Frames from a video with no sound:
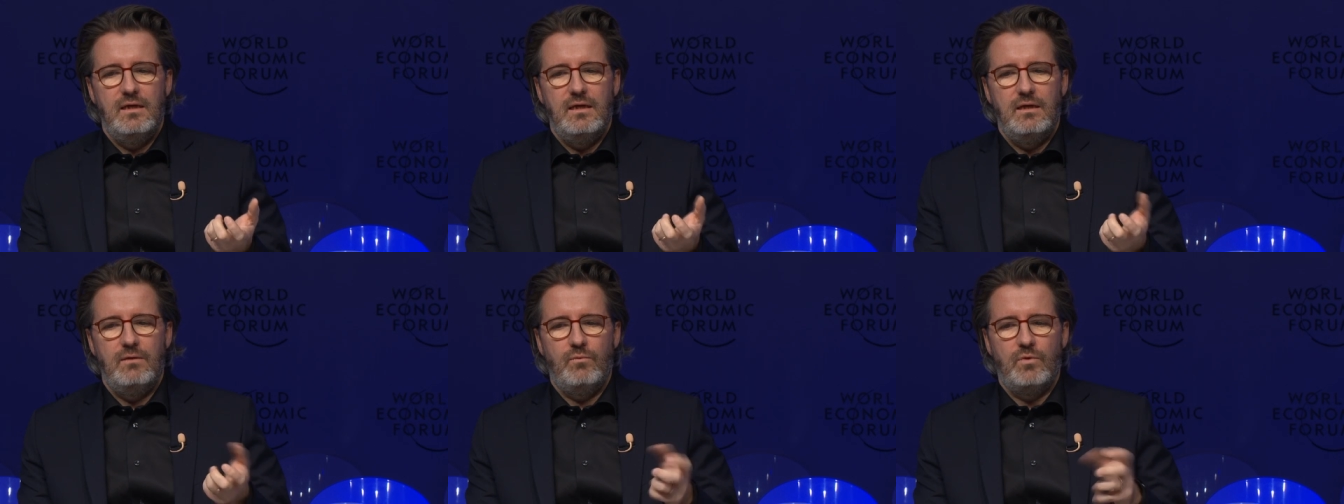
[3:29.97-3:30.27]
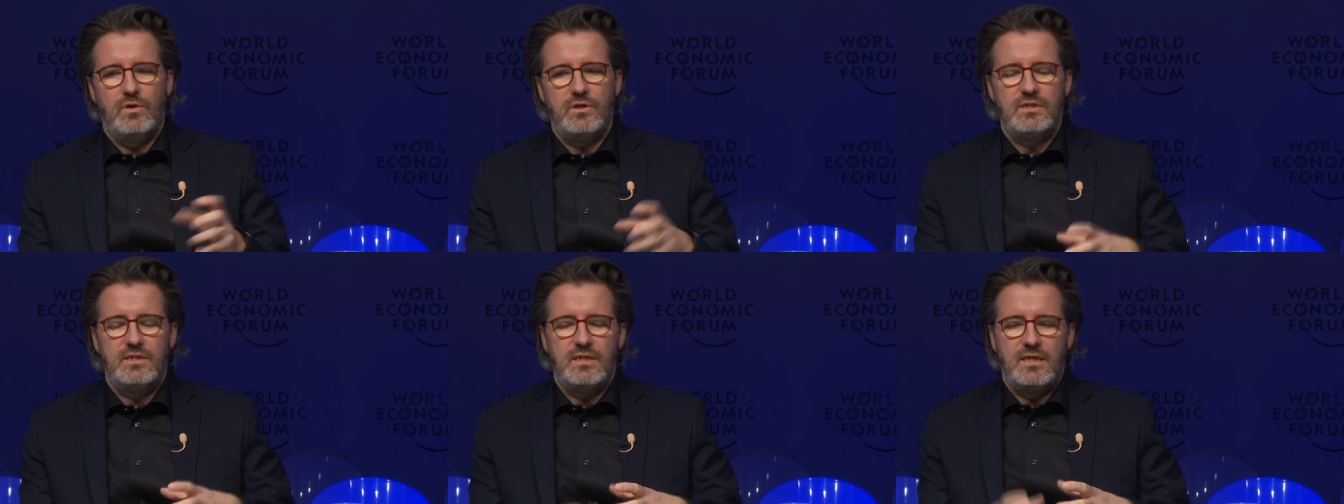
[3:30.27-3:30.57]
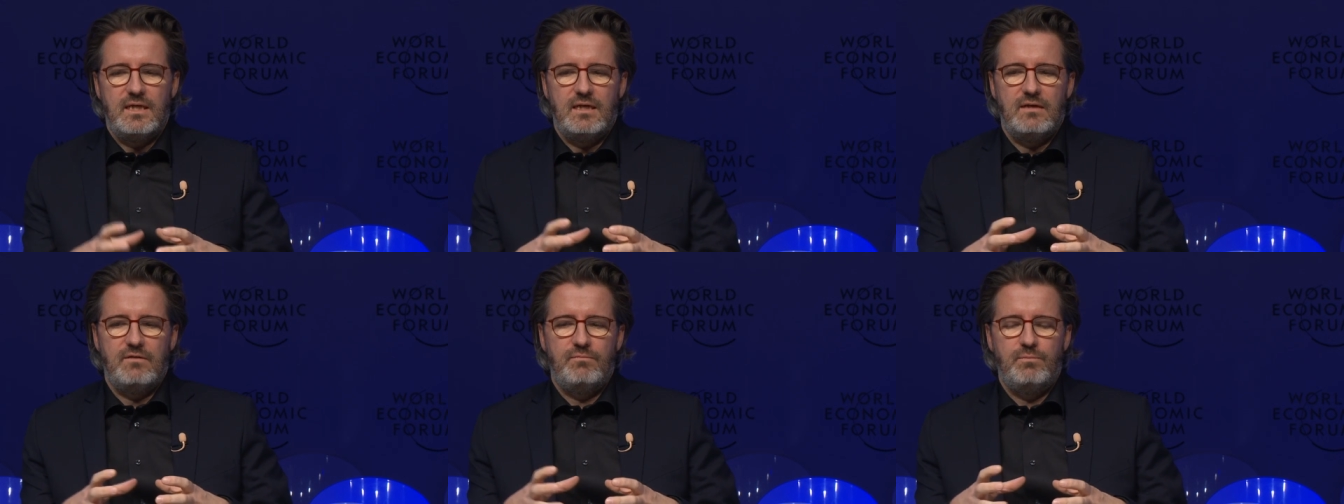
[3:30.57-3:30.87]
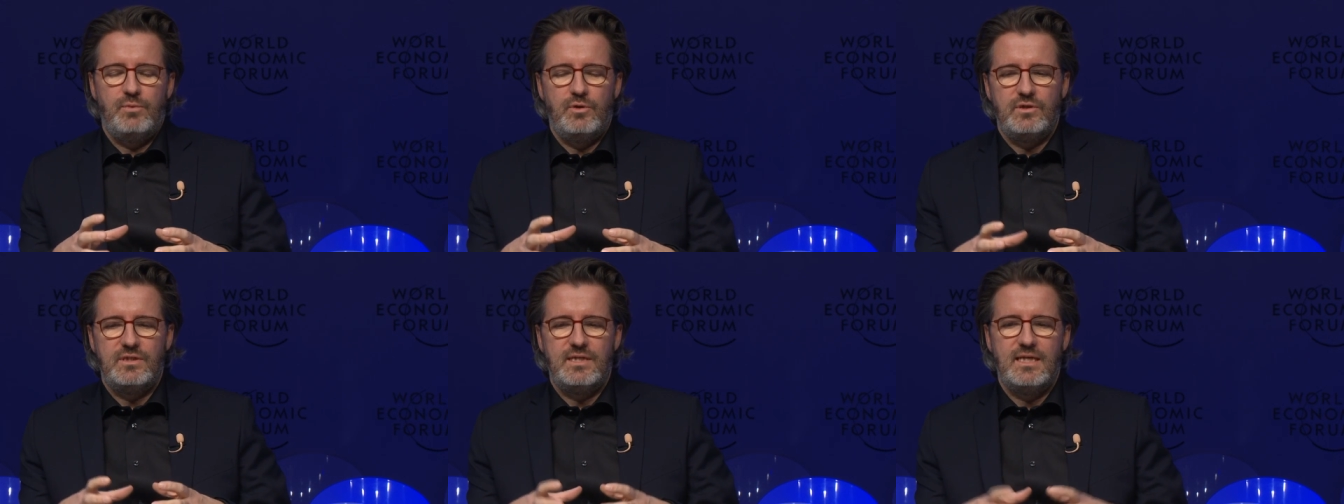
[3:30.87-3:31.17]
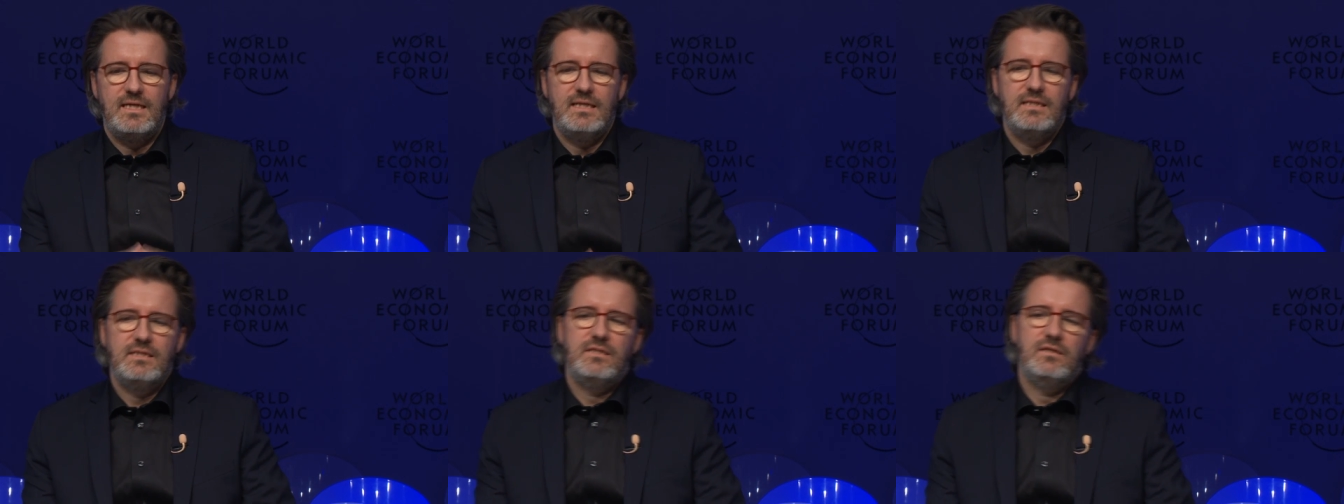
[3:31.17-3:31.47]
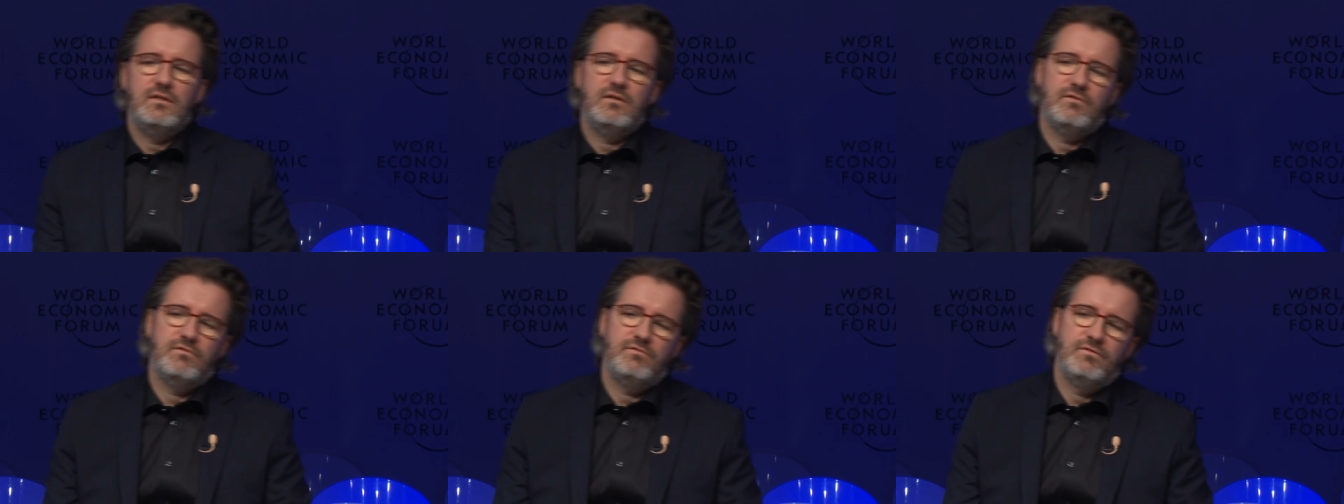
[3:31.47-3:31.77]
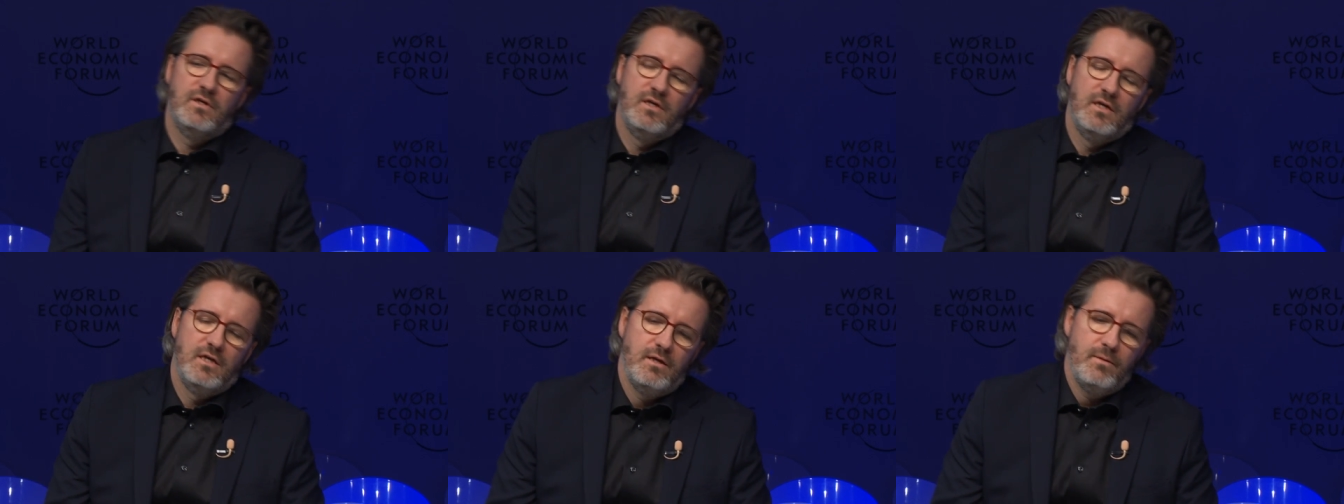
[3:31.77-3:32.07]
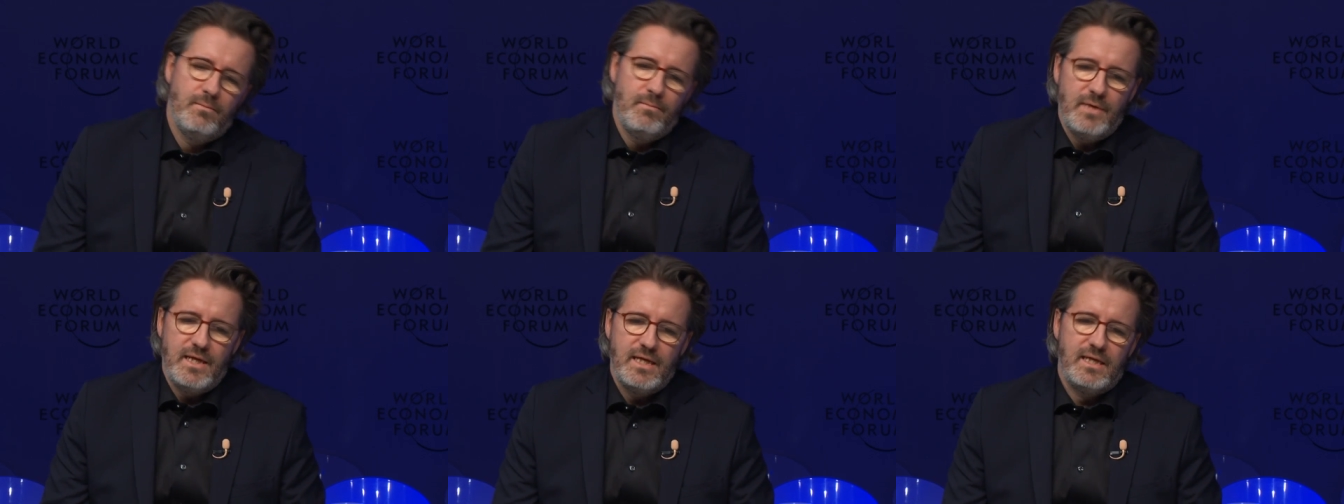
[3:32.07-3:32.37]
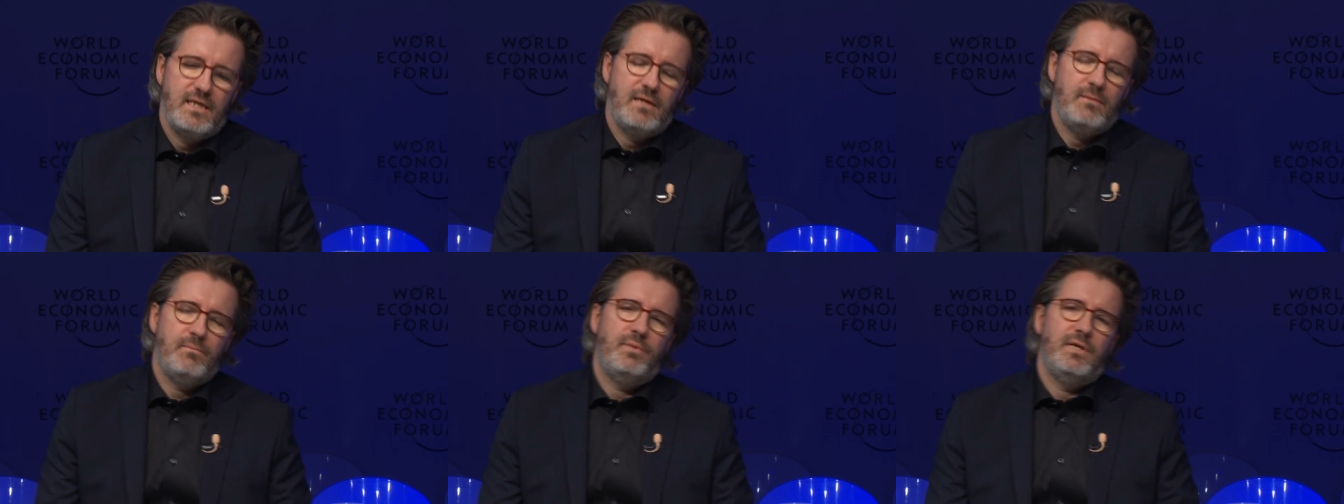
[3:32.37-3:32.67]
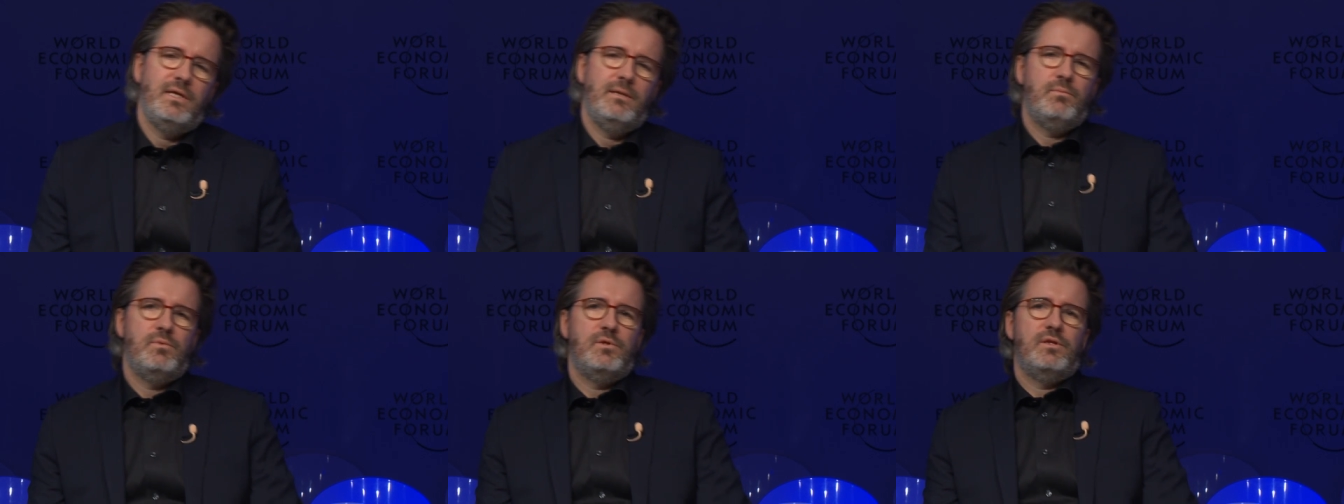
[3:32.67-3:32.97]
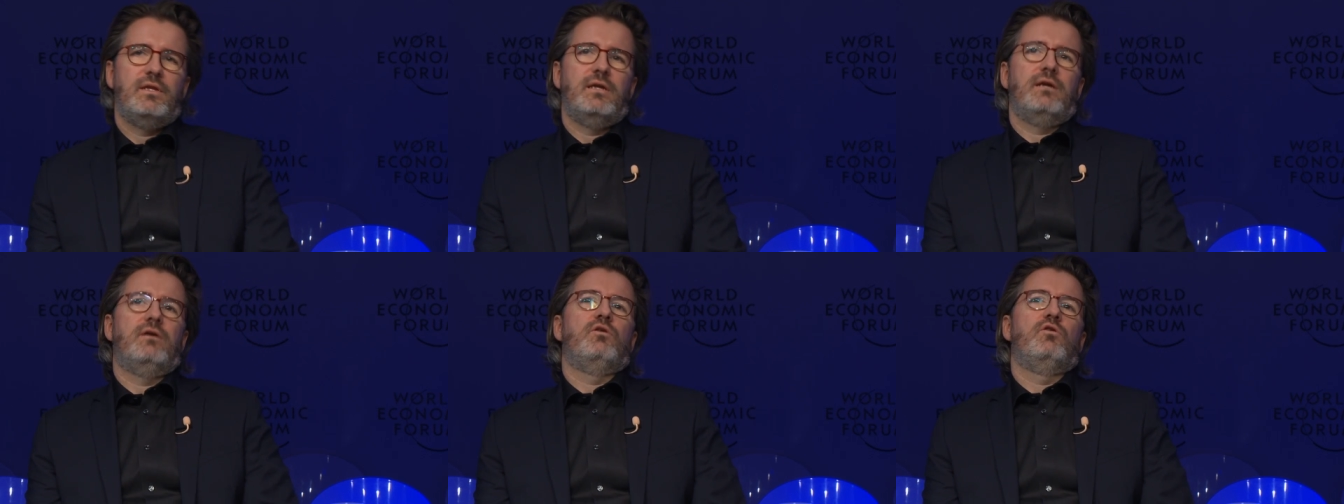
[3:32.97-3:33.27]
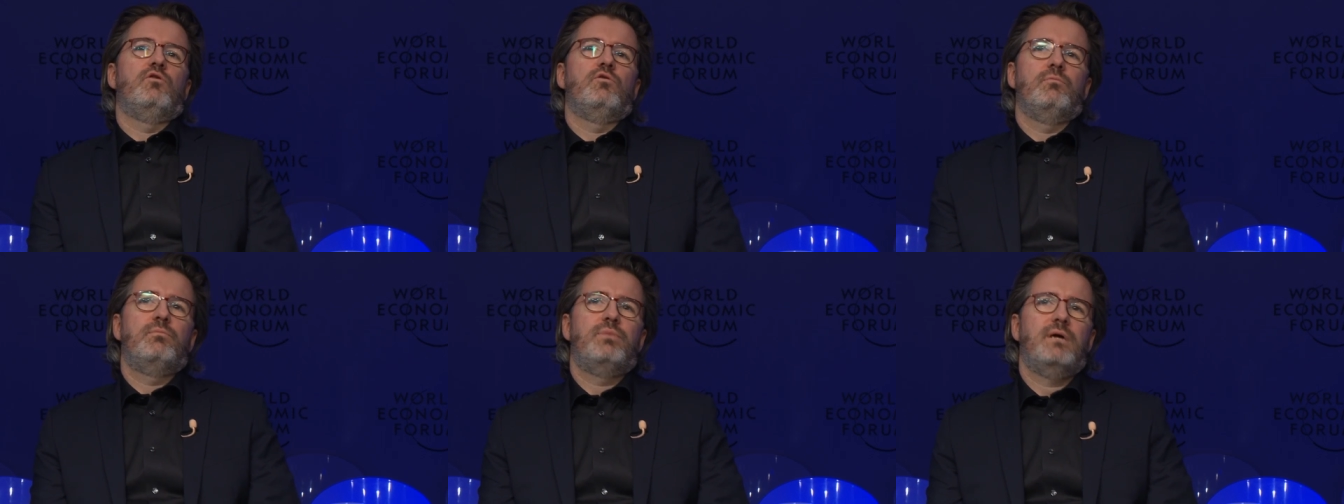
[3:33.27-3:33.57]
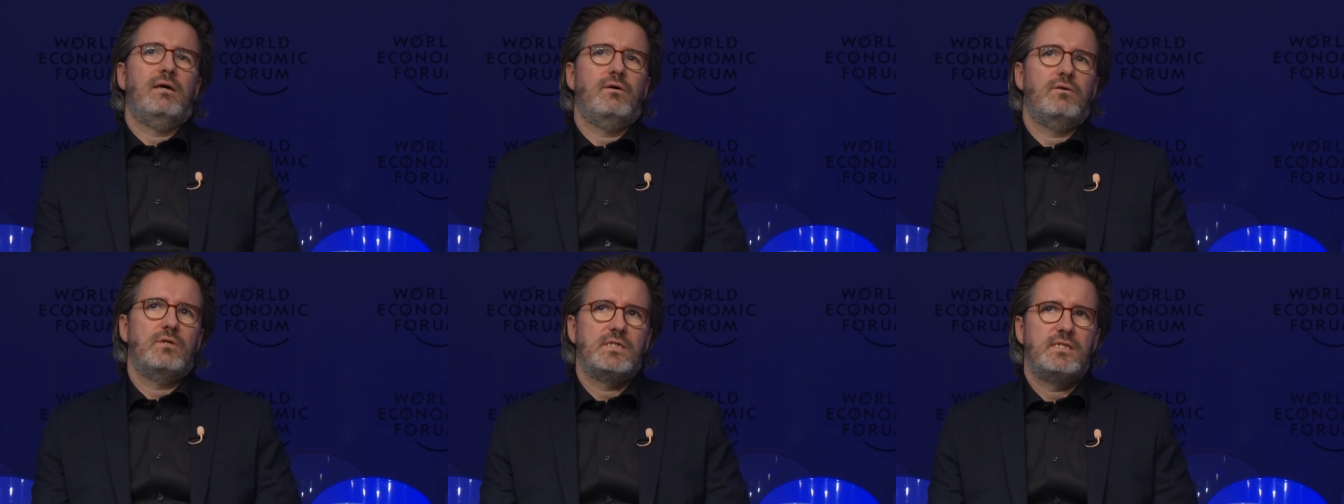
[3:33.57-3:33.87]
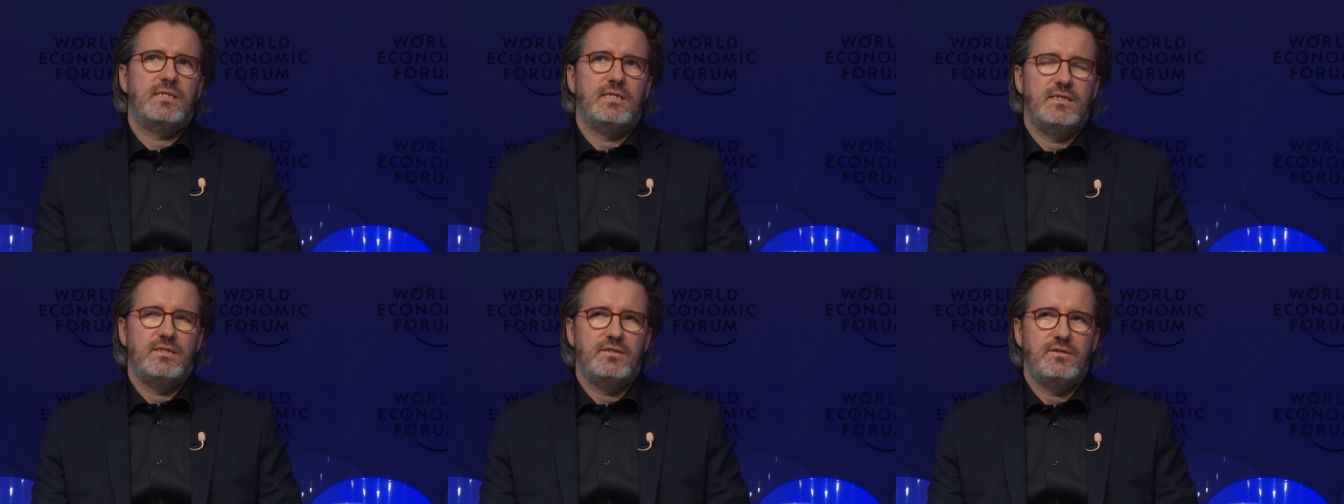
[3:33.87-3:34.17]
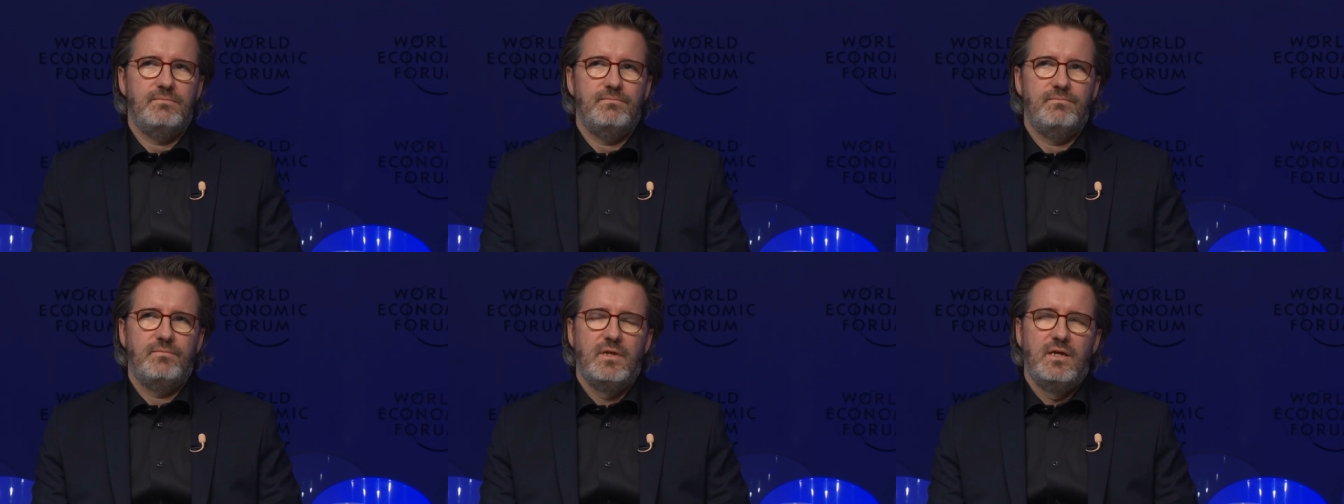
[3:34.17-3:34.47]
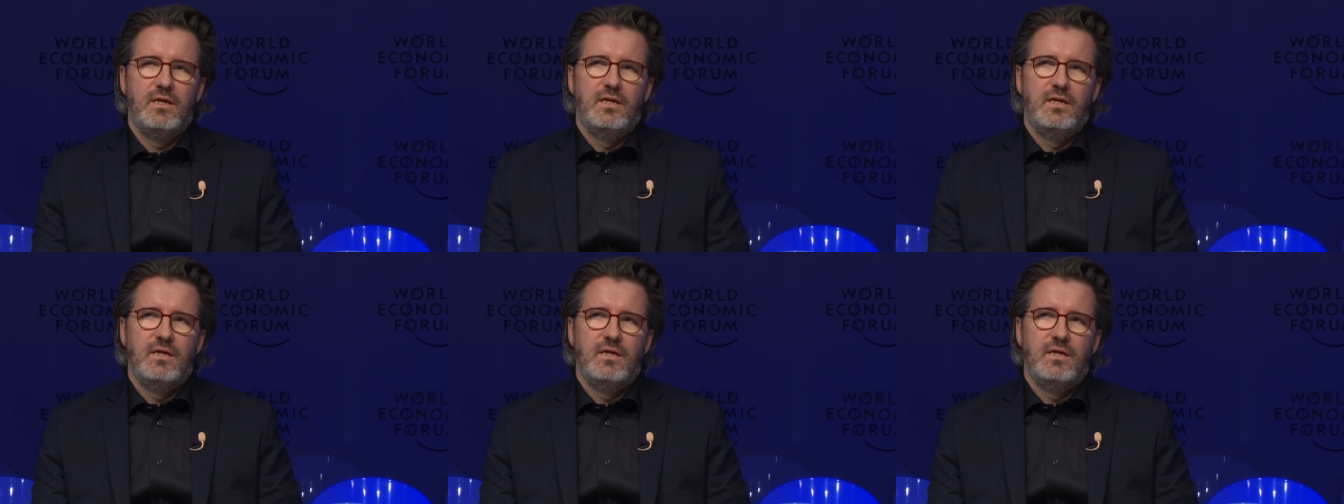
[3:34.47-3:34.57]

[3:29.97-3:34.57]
And what's the kind of potential of making people their own power station?